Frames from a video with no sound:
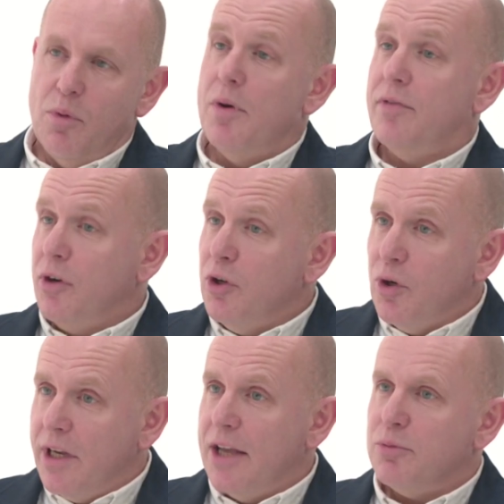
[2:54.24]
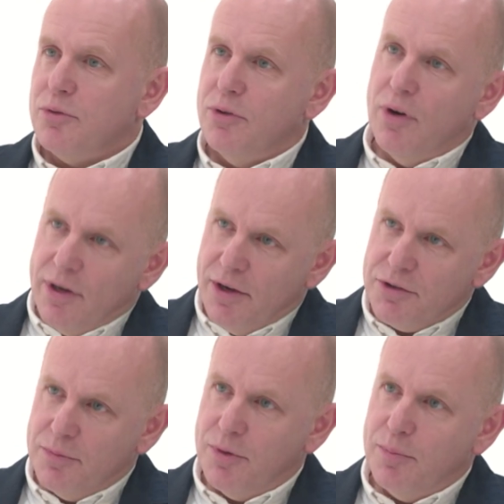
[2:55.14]
What we're very good at is once we've got a
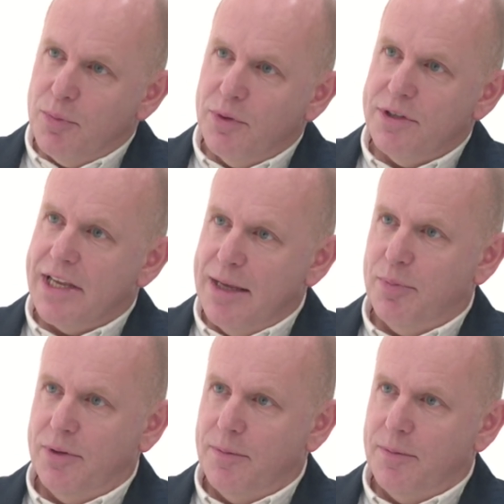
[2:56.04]
customer on board is keeping